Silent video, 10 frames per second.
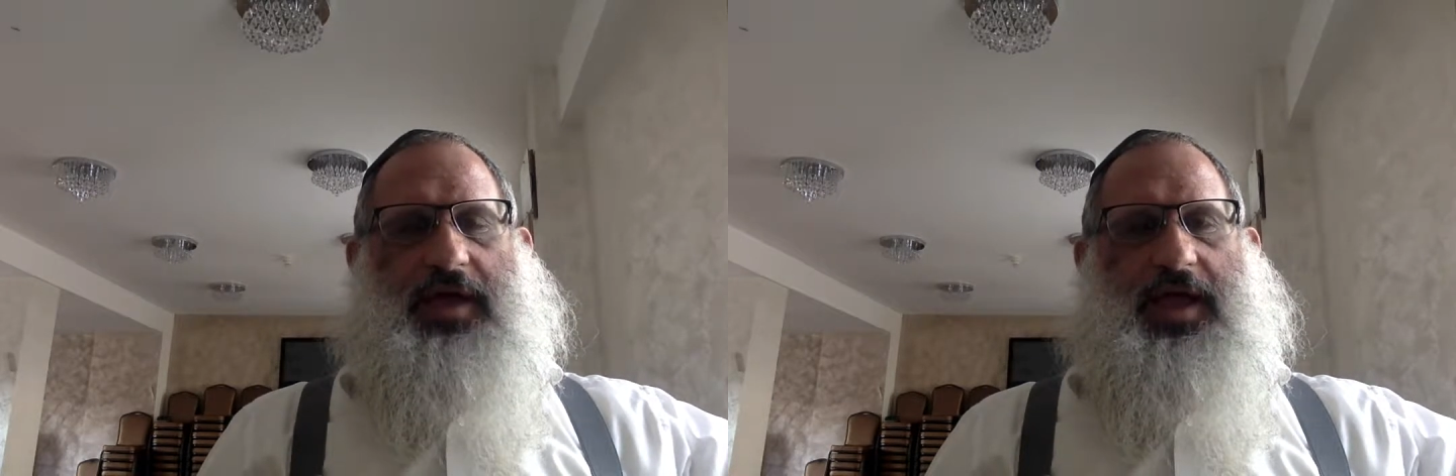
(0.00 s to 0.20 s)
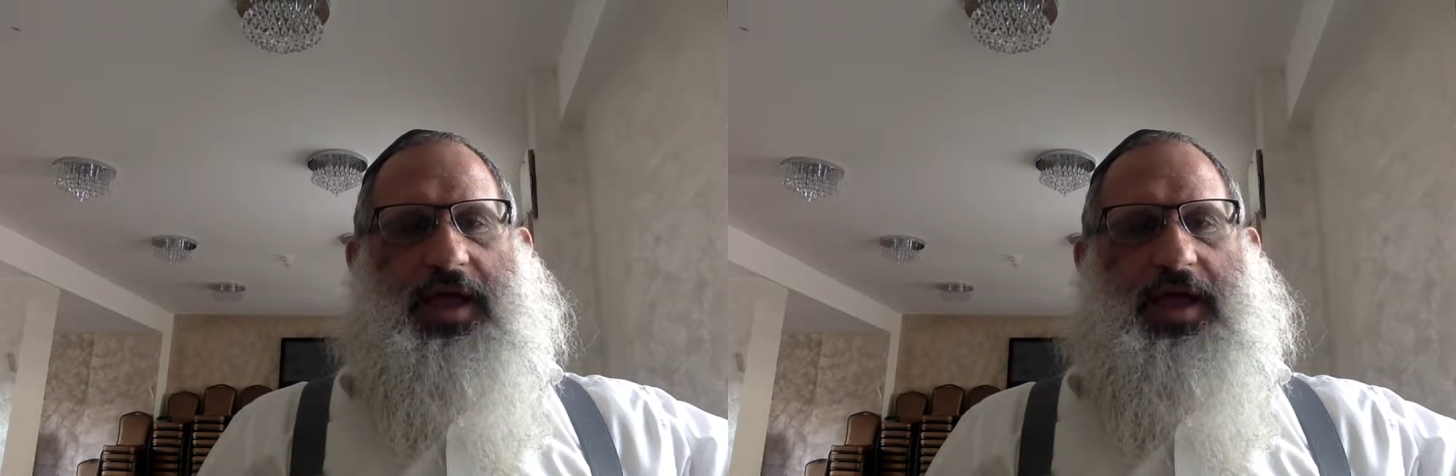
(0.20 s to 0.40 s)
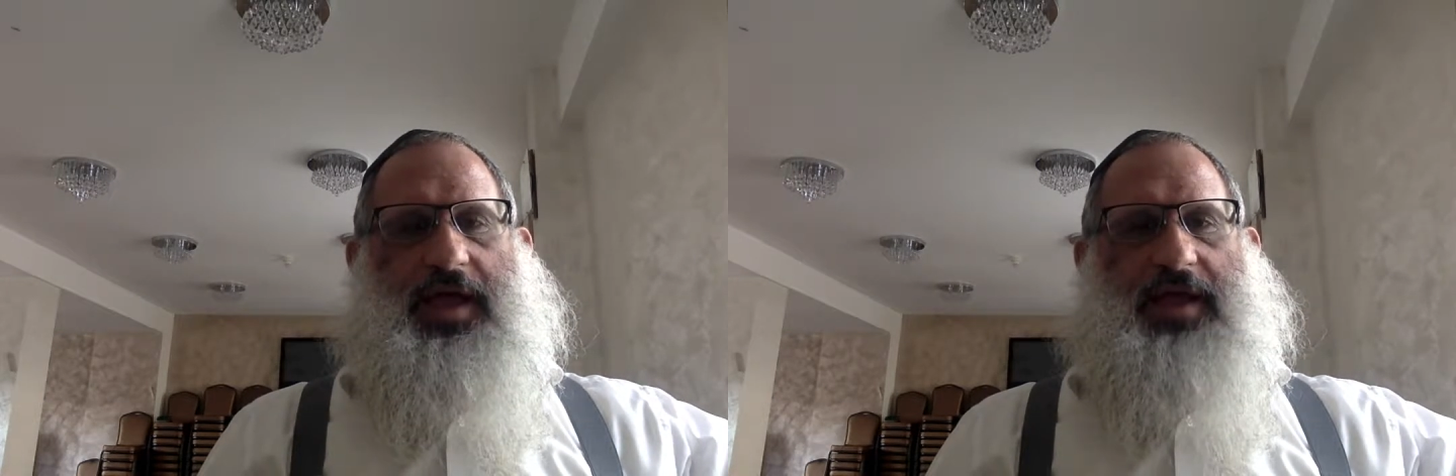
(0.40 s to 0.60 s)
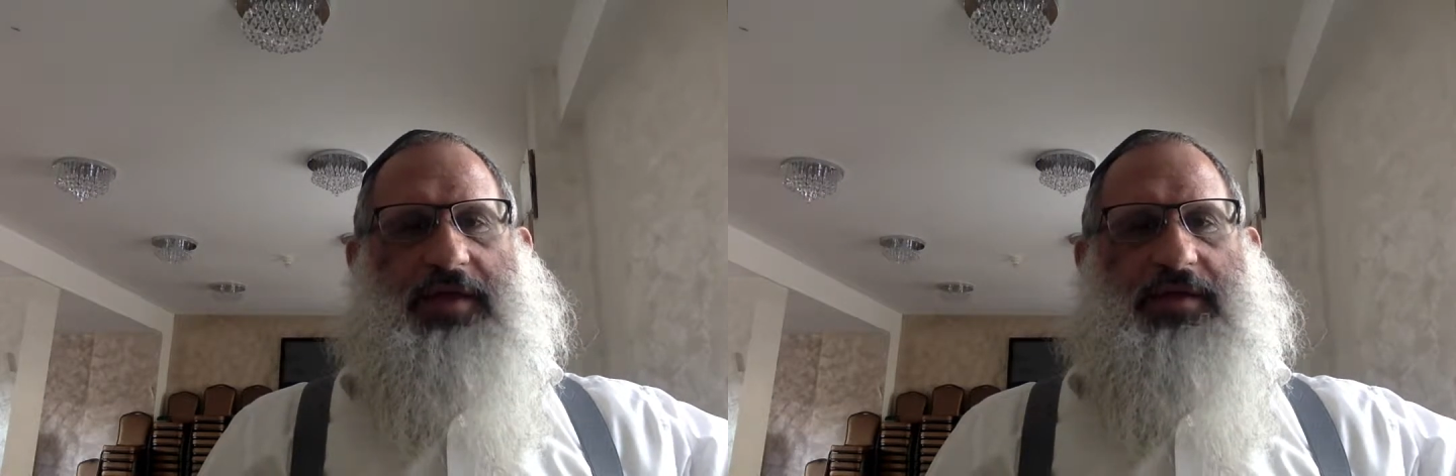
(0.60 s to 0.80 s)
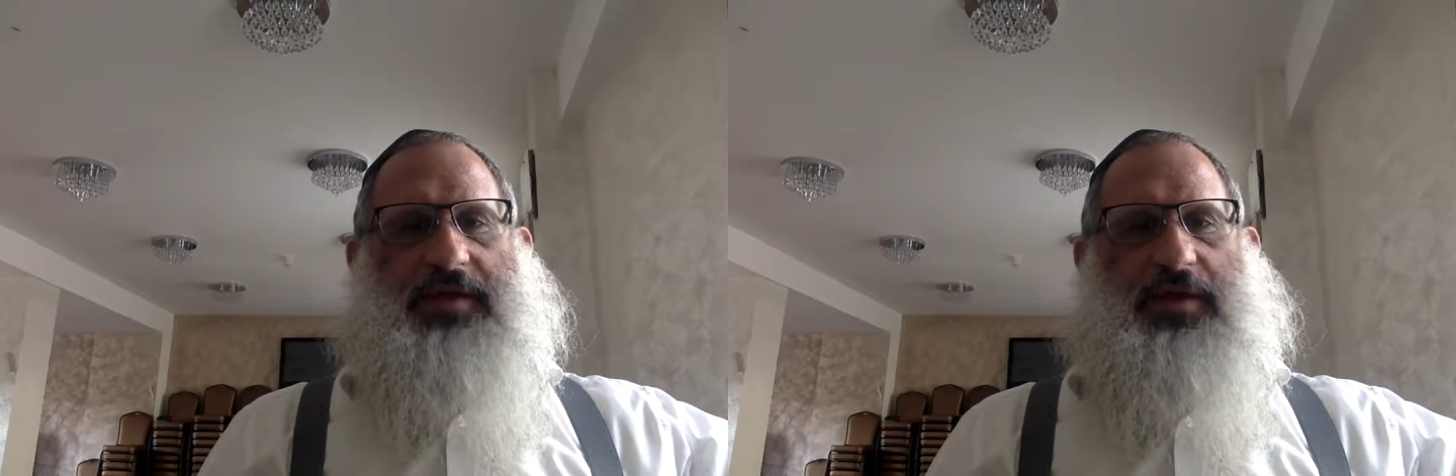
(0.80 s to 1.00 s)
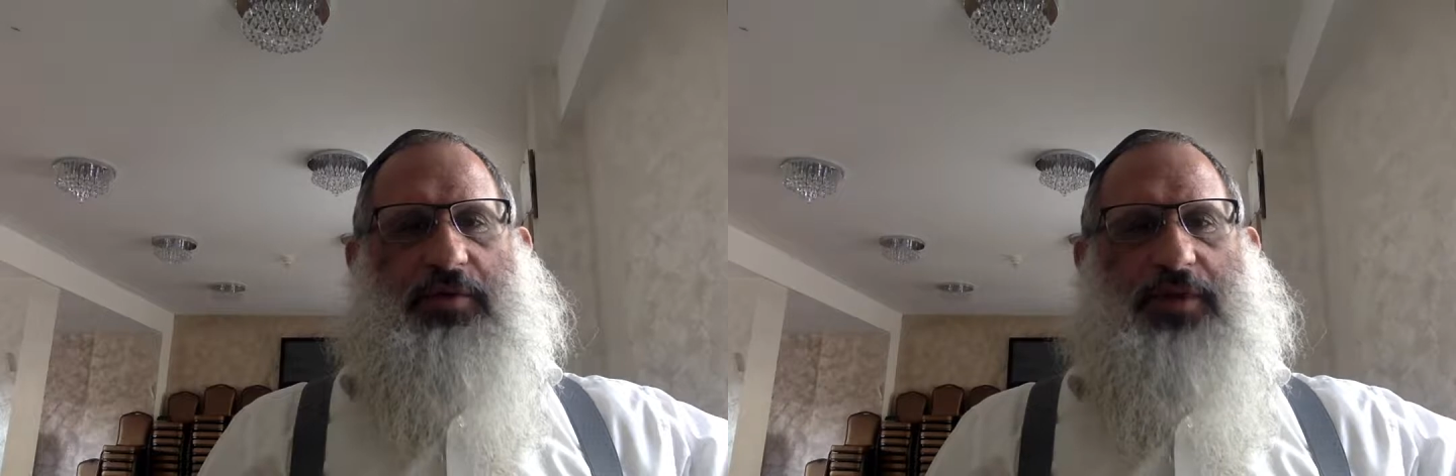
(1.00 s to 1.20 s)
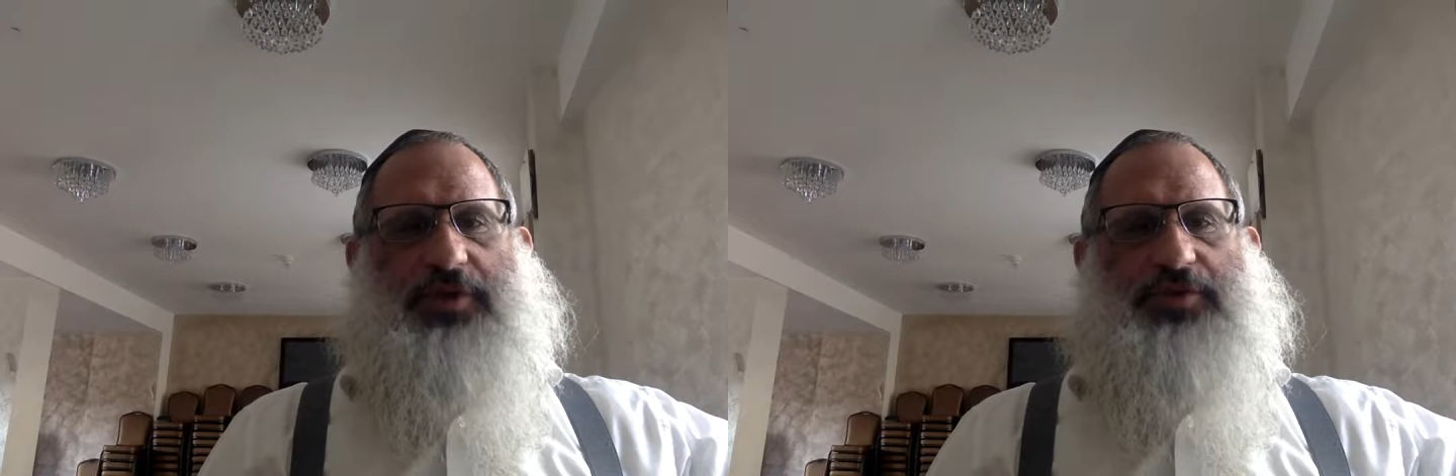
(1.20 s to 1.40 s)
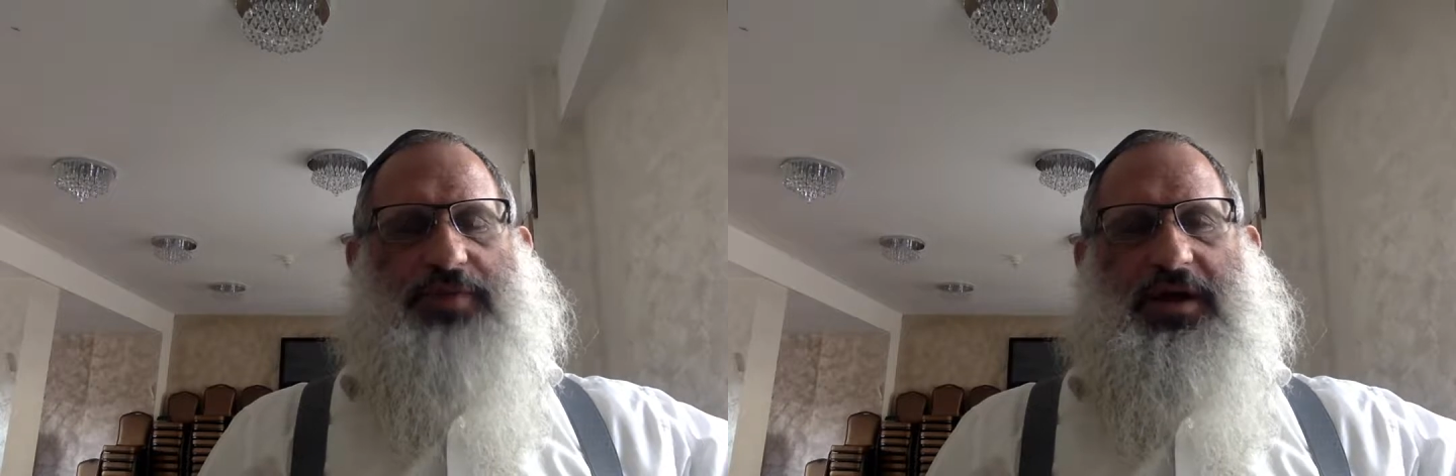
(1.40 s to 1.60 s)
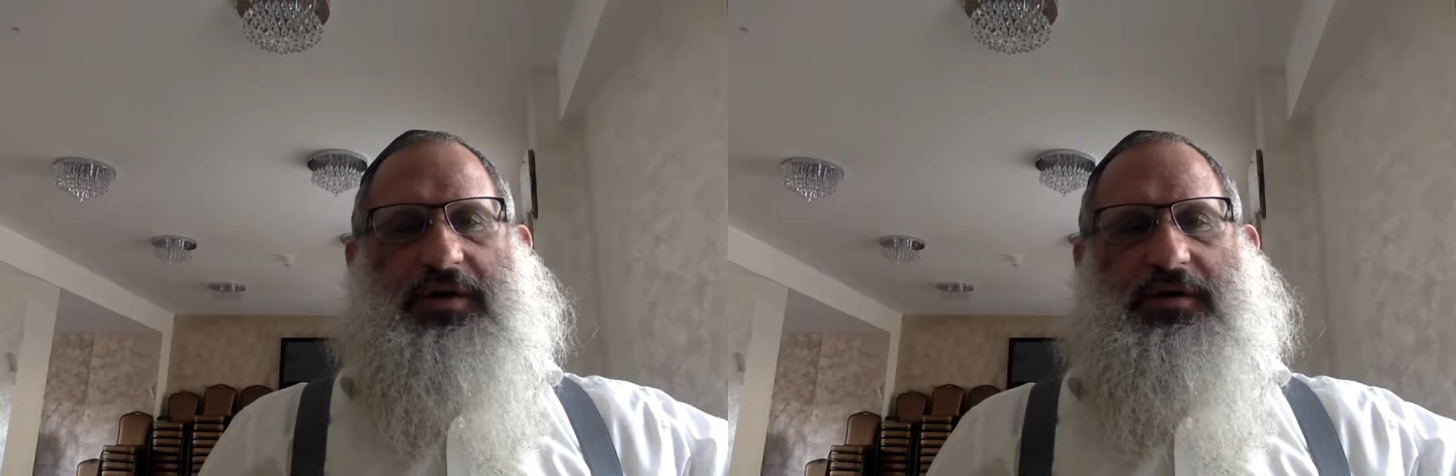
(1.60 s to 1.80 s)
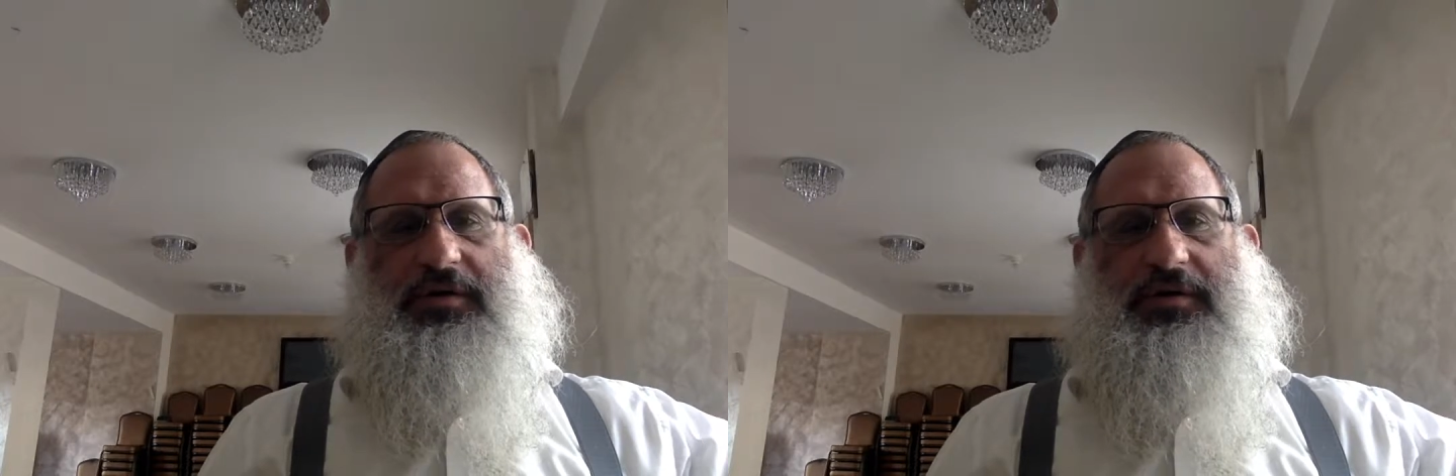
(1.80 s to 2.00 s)
and they were much
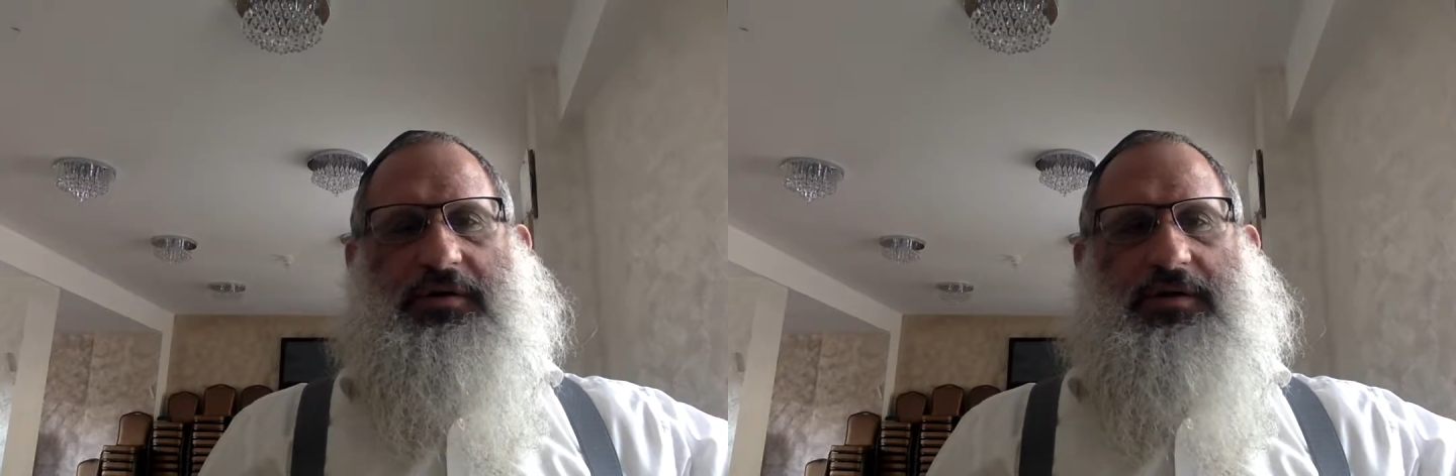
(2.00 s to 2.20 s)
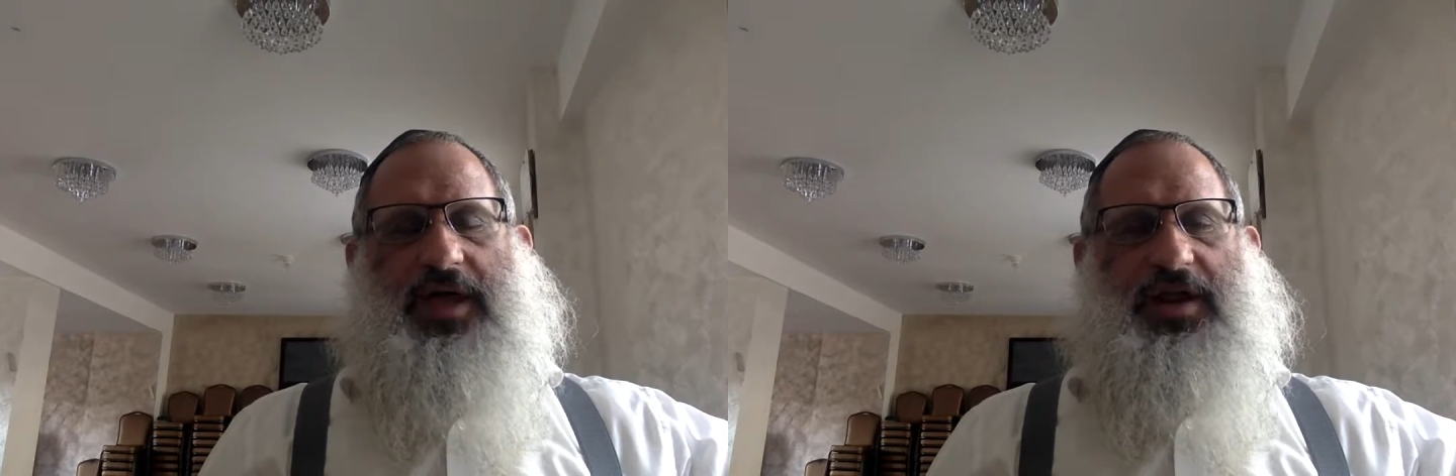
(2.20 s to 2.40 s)
better at